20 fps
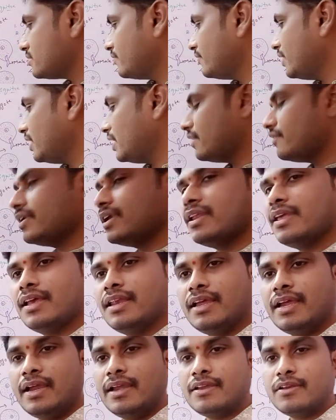we require nearly
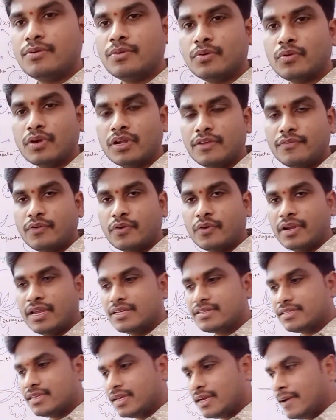8 to 24 days
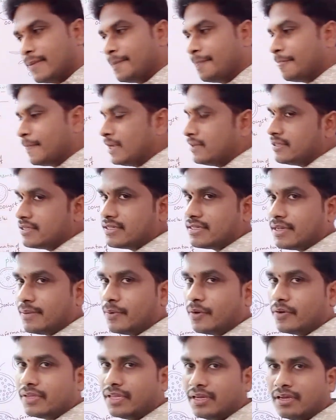here. This is
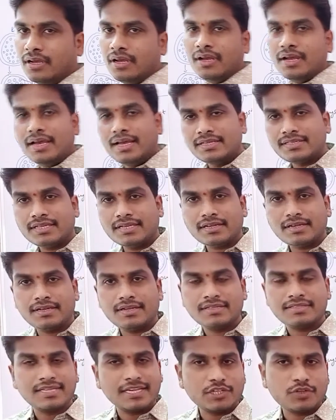about the
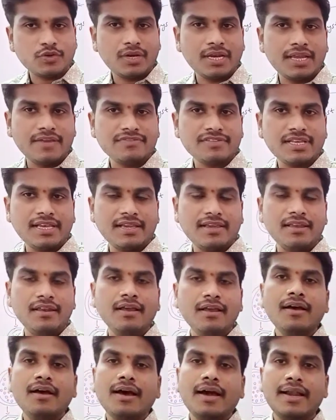sexual life cycle.
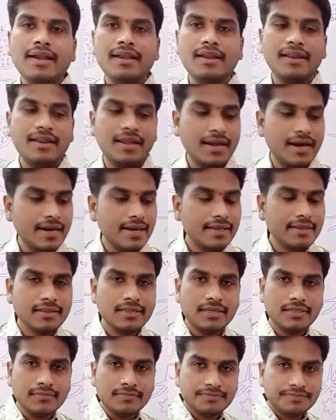And regarding
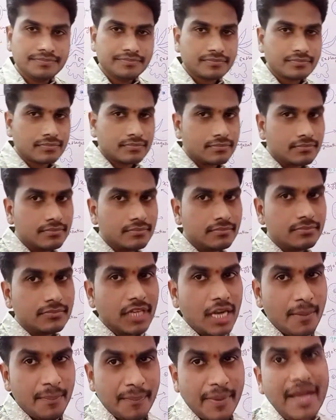the
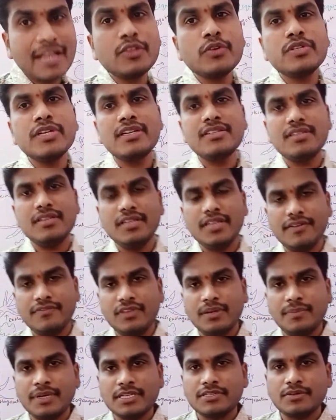pathogenicity of the
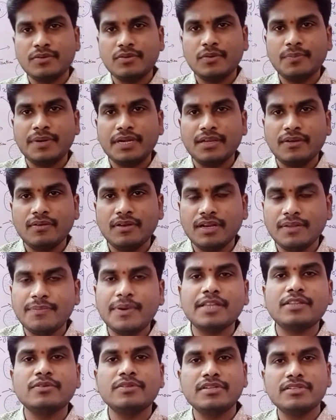mosquito particularly,
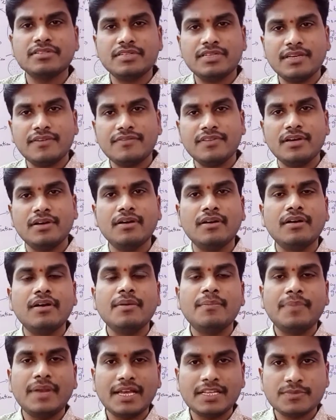pathogenicity of the
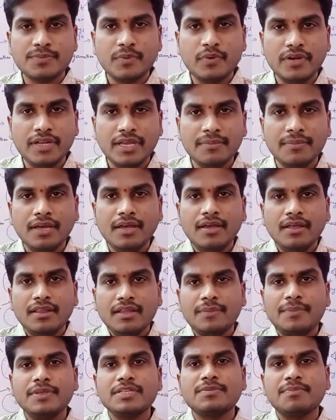Plasmodium, that
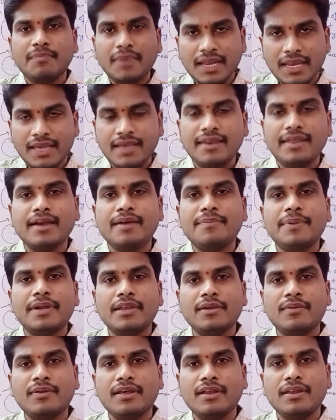means malaria
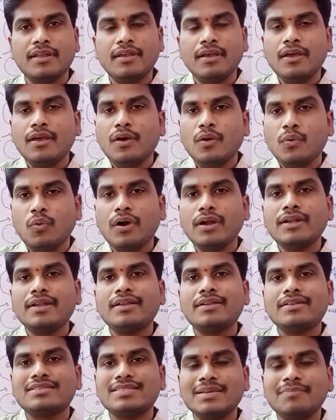particularly, what
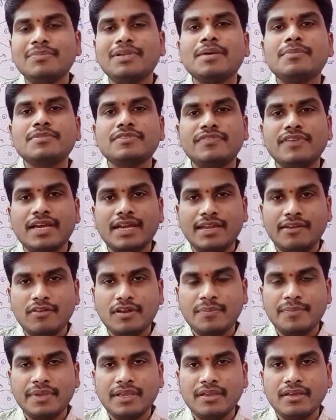symptoms we are
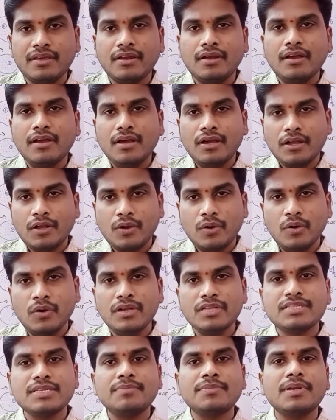developing here? Cold
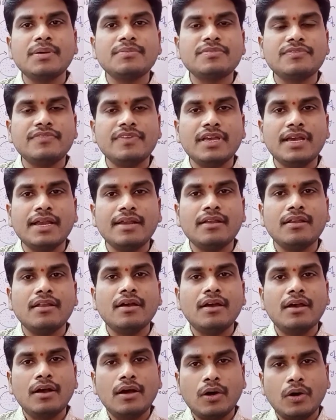symptoms we had,
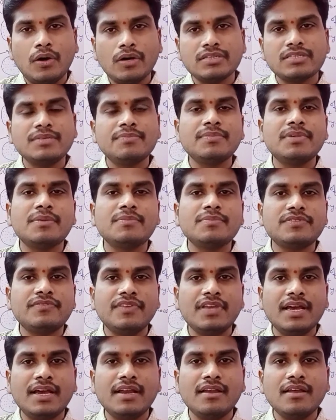hot symptoms we
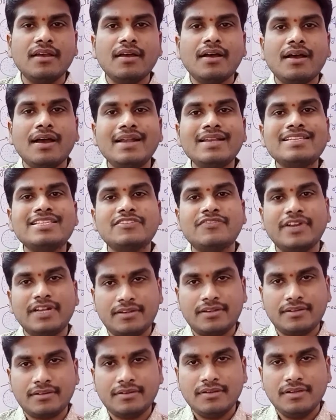had, and sweat.
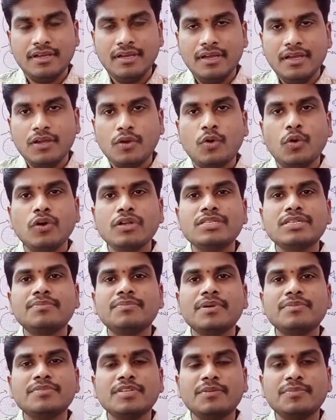Cold
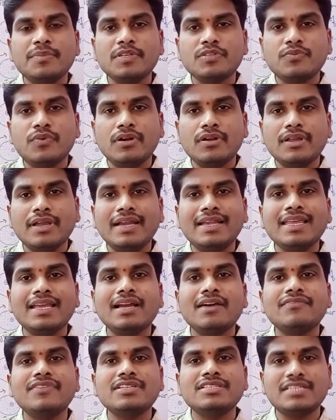symptoms, it means what? Getting
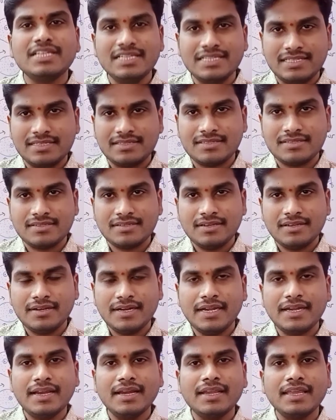of the chills,
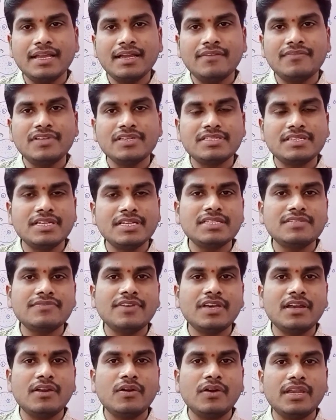right? Getting of the chills, we
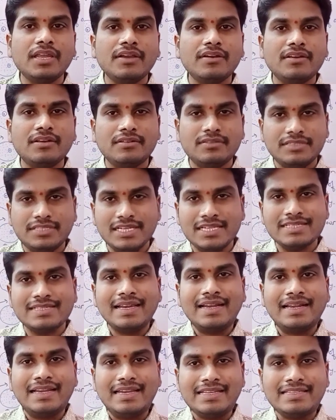are getting chills
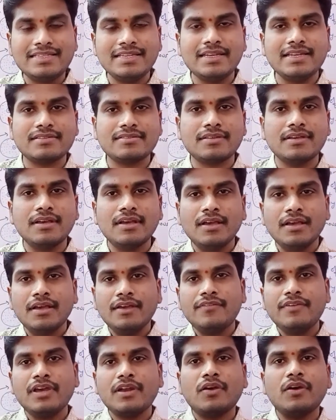and dizziness,
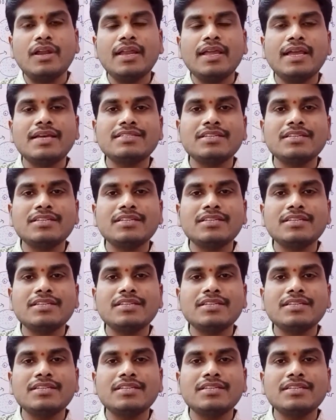we are calling as a